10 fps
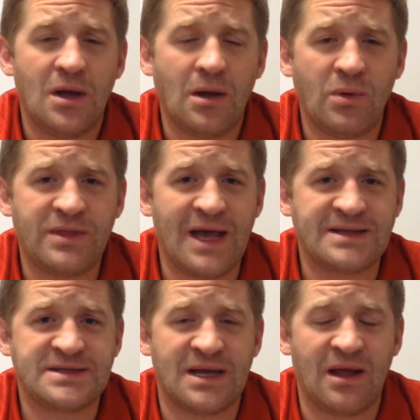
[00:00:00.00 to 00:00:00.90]
With
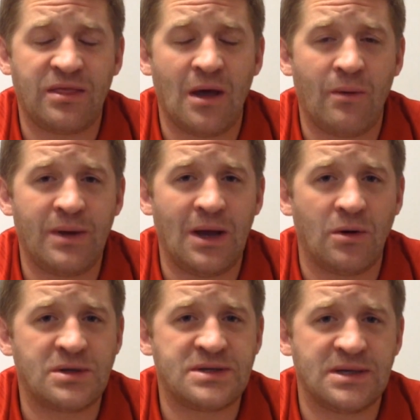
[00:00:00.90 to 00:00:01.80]
that said, I thought we
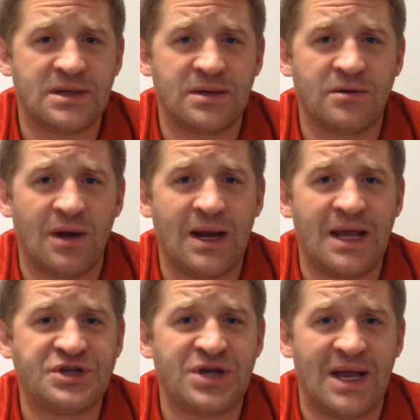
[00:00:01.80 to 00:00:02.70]

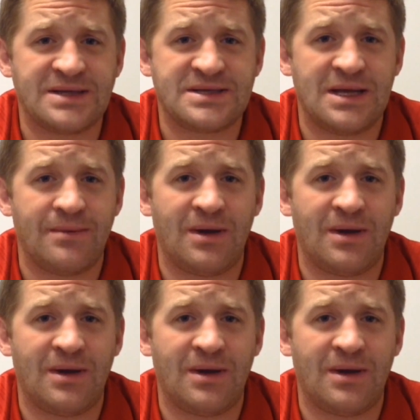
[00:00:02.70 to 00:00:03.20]
out-grade-A chanced them.